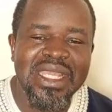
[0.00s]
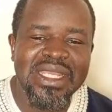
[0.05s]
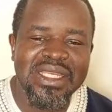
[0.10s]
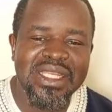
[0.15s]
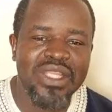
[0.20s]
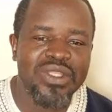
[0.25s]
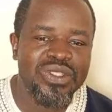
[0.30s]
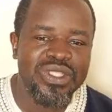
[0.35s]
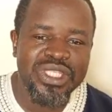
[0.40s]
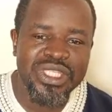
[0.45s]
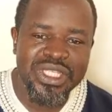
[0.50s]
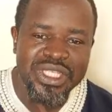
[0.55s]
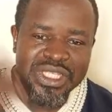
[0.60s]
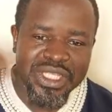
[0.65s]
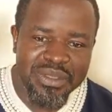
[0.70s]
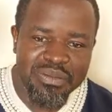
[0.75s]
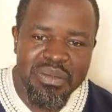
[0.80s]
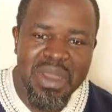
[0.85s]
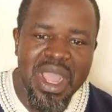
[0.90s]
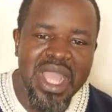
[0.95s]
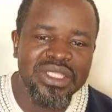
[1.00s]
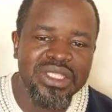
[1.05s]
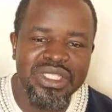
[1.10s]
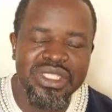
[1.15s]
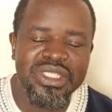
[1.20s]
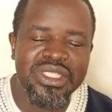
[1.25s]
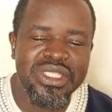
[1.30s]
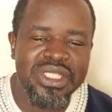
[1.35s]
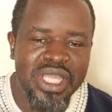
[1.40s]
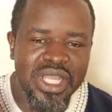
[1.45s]
that you see in the
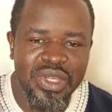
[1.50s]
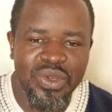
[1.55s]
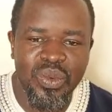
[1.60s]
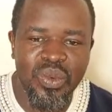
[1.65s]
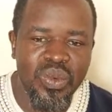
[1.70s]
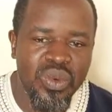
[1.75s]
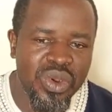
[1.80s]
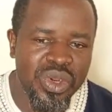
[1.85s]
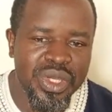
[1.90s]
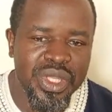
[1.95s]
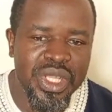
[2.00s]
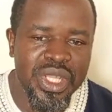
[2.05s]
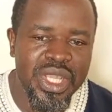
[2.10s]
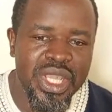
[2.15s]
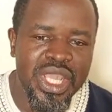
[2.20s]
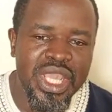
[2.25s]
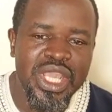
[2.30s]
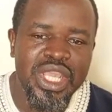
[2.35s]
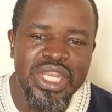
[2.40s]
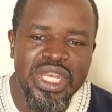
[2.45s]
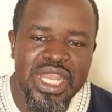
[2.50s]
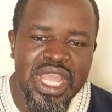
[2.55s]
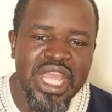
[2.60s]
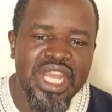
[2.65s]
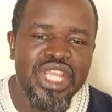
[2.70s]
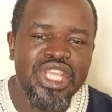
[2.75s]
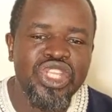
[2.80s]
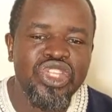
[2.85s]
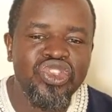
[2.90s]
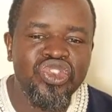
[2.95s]
emergency and the ward. They are
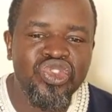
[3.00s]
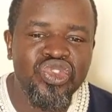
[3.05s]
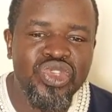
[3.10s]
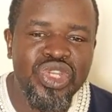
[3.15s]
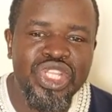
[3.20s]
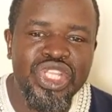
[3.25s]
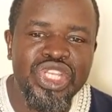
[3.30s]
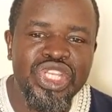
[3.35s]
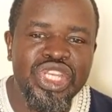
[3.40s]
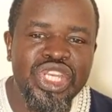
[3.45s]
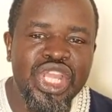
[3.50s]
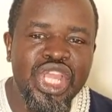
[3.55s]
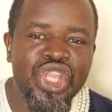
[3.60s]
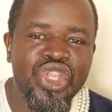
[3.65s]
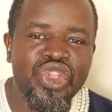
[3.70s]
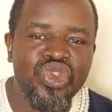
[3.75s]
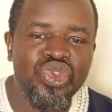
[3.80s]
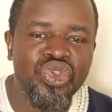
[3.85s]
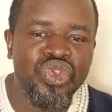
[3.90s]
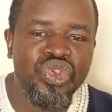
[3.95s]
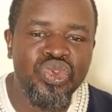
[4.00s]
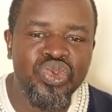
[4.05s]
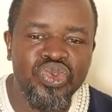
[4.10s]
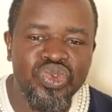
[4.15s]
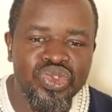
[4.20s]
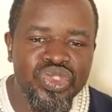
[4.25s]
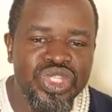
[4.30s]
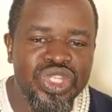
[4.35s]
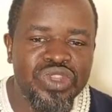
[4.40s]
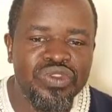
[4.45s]
the insulin that you
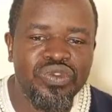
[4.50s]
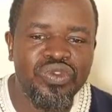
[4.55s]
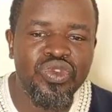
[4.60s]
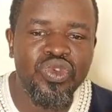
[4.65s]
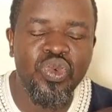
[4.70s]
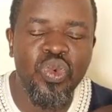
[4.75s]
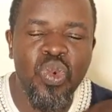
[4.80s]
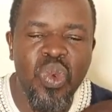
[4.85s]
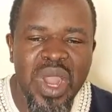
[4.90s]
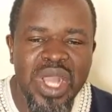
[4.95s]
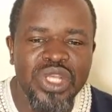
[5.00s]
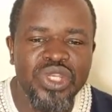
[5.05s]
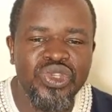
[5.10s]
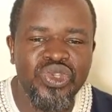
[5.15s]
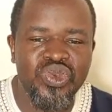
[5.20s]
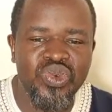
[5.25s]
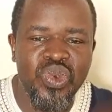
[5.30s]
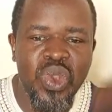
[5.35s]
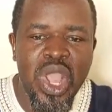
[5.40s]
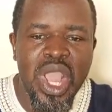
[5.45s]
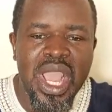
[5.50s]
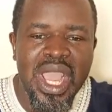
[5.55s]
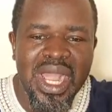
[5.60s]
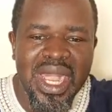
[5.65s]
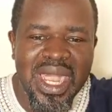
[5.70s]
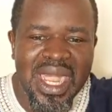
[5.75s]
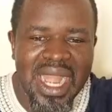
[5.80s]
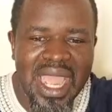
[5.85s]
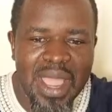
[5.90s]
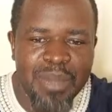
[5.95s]
use if you want to
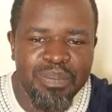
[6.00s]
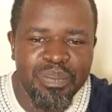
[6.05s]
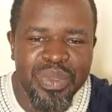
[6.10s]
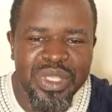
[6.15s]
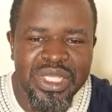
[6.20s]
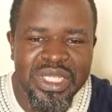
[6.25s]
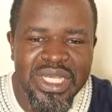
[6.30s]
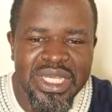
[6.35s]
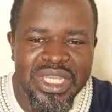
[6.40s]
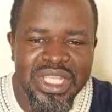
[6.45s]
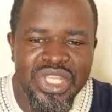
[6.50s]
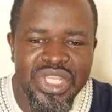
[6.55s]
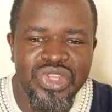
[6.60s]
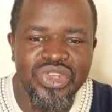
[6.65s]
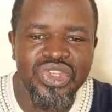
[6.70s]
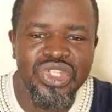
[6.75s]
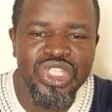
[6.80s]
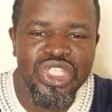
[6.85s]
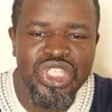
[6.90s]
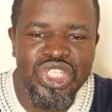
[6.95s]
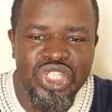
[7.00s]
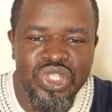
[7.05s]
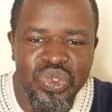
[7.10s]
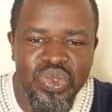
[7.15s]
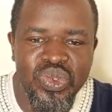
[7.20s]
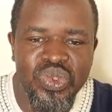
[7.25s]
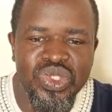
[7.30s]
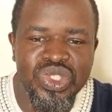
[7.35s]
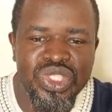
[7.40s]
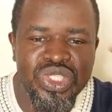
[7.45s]
rapidly
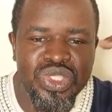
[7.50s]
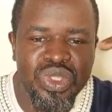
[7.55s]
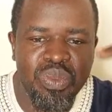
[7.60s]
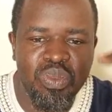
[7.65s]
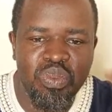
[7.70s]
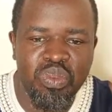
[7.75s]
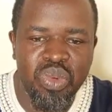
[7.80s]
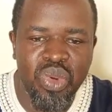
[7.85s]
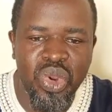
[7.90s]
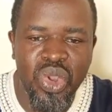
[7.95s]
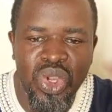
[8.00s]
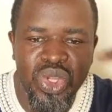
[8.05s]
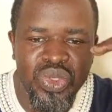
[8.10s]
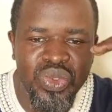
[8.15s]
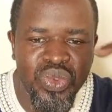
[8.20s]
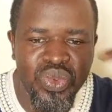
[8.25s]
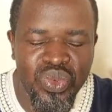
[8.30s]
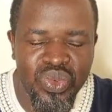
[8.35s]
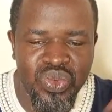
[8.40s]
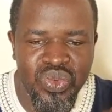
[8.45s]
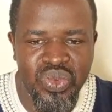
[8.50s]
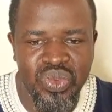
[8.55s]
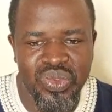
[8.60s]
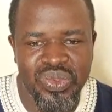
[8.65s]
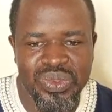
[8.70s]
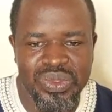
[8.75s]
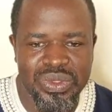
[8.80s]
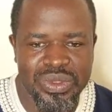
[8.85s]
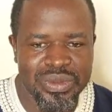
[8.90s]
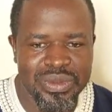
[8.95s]
reduce the blood
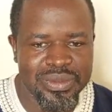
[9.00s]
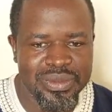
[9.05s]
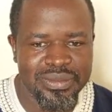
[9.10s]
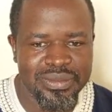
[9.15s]
glucose,